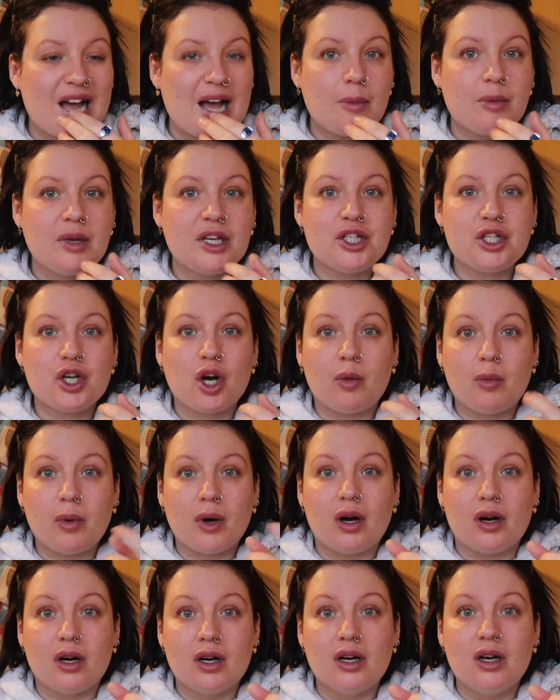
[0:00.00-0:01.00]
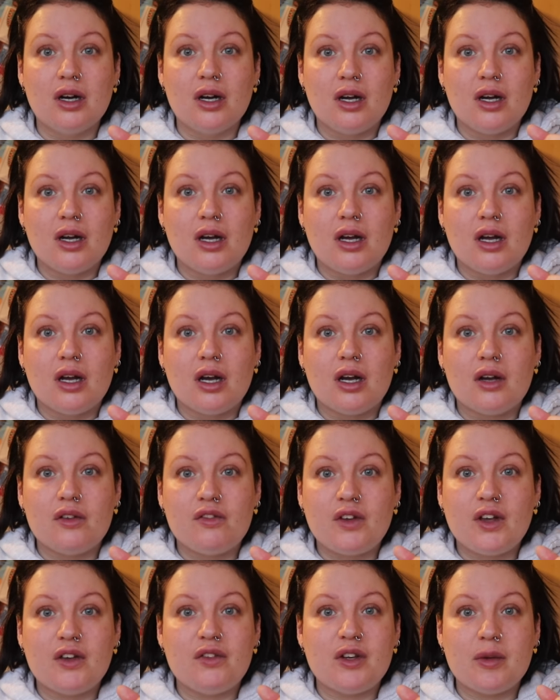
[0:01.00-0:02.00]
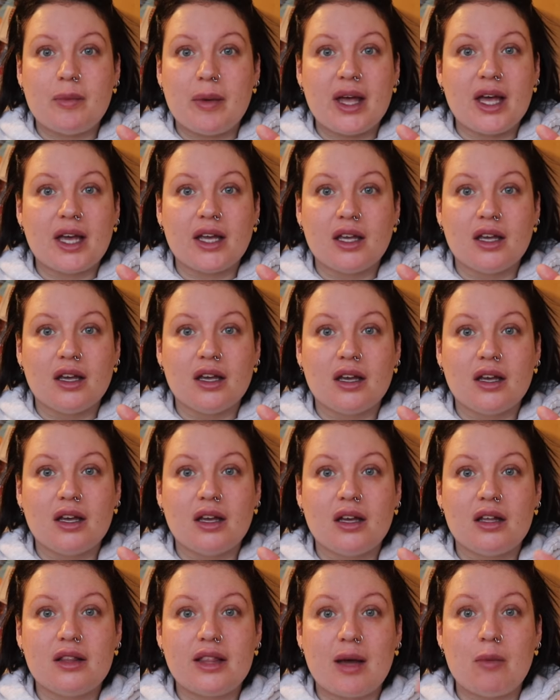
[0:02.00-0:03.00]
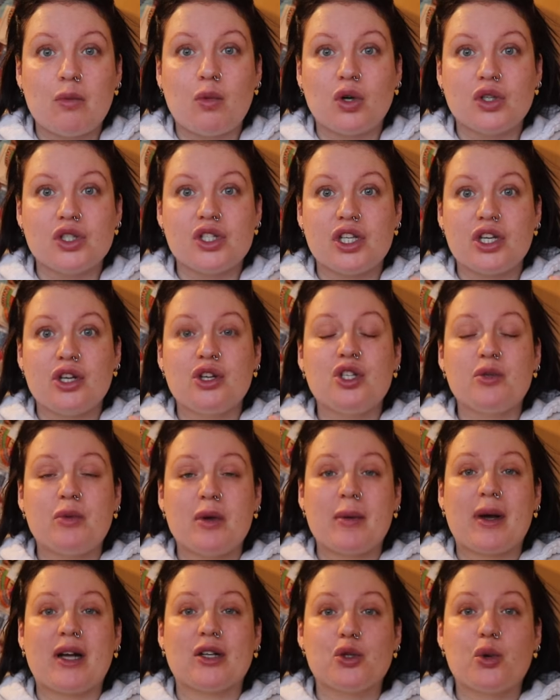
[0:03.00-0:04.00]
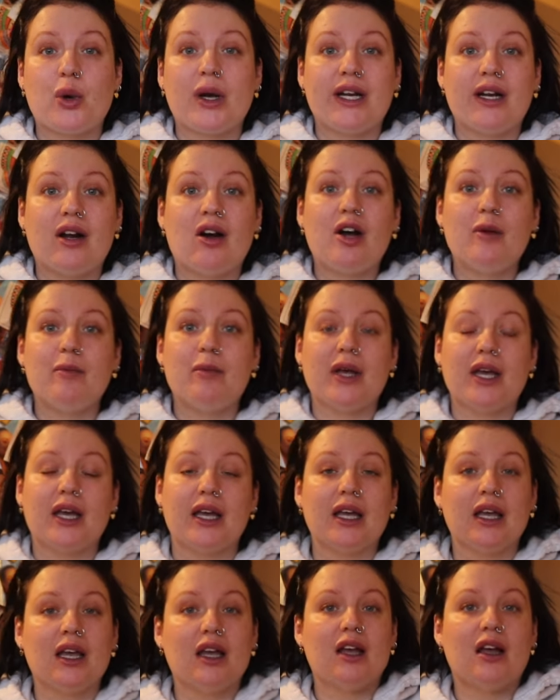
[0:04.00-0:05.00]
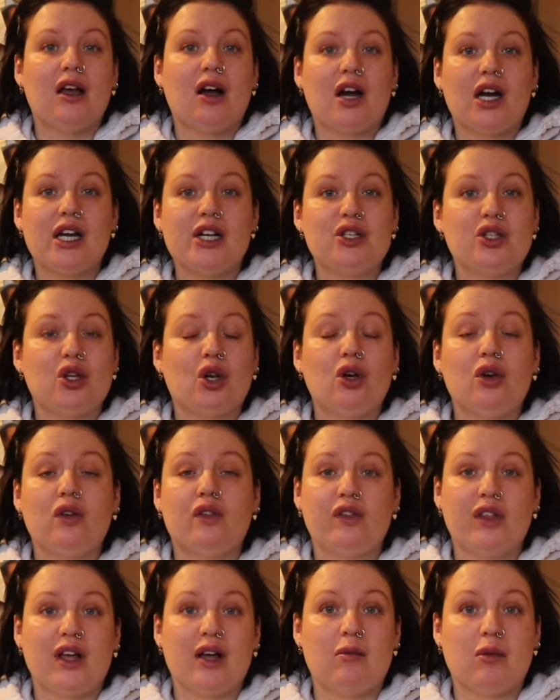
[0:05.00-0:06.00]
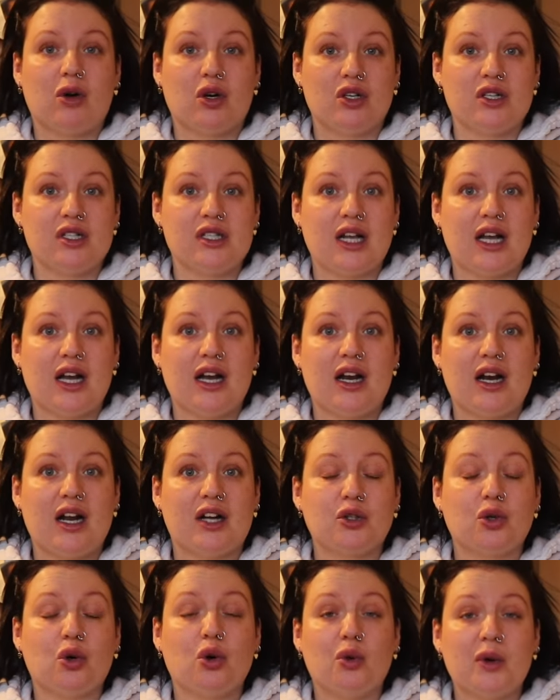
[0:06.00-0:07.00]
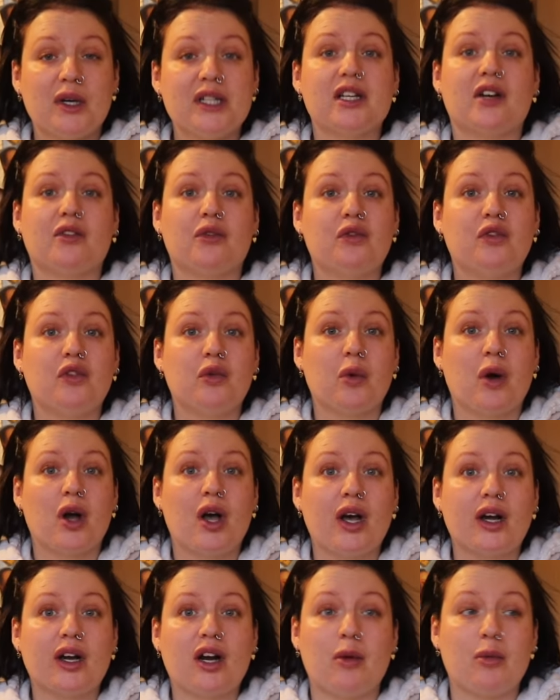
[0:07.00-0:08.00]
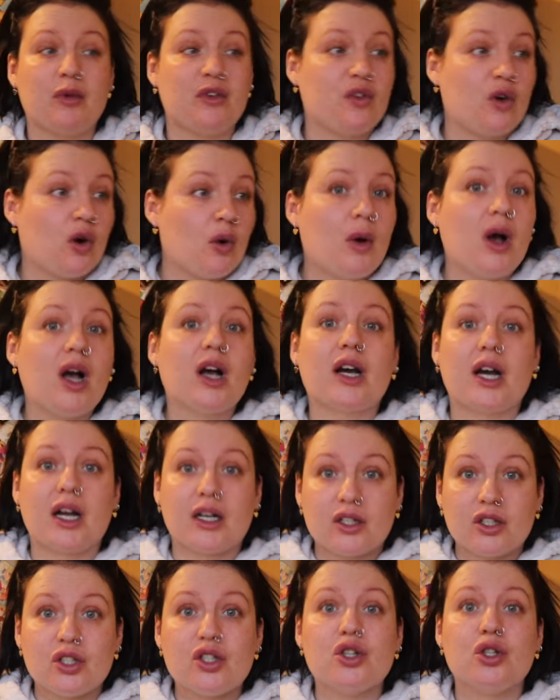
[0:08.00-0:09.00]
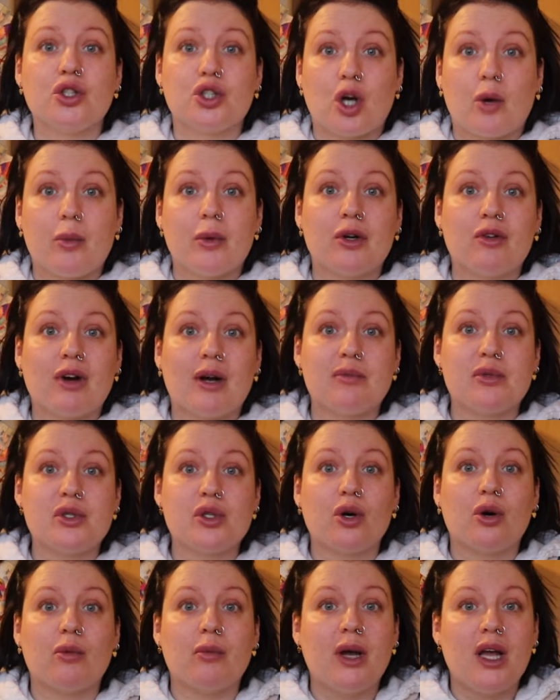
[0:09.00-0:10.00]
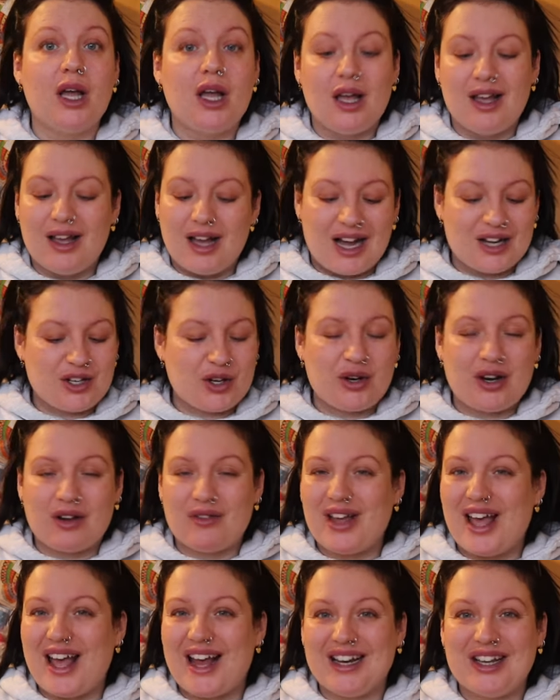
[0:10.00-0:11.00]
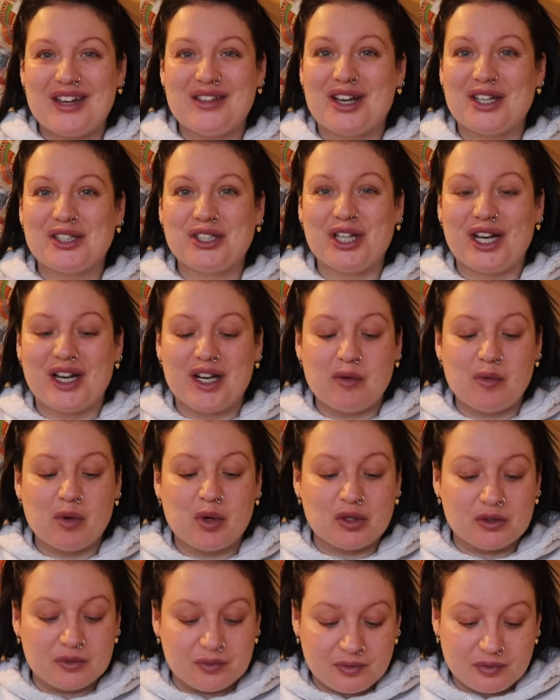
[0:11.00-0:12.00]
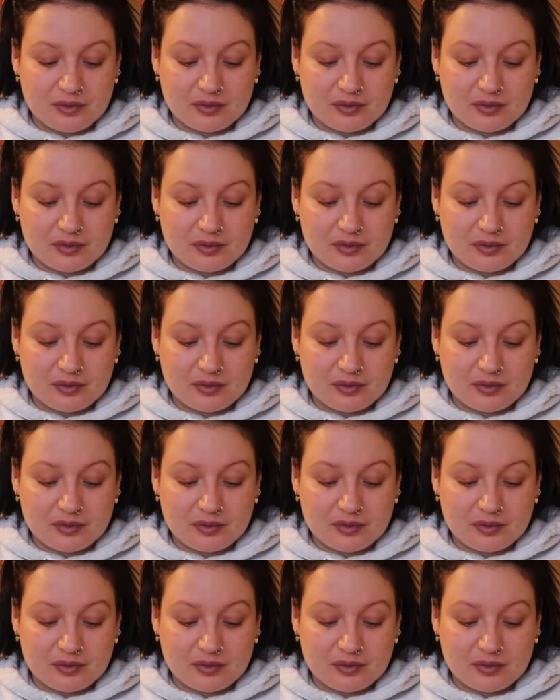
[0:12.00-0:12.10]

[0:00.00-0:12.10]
Appy Shopper, 50p. Them ones, they used to be about 29p. I used to love them, honestly, and I'd always have them for work. Like before work, I'd go to the shop and grab some. I don't have any of that shit anymore.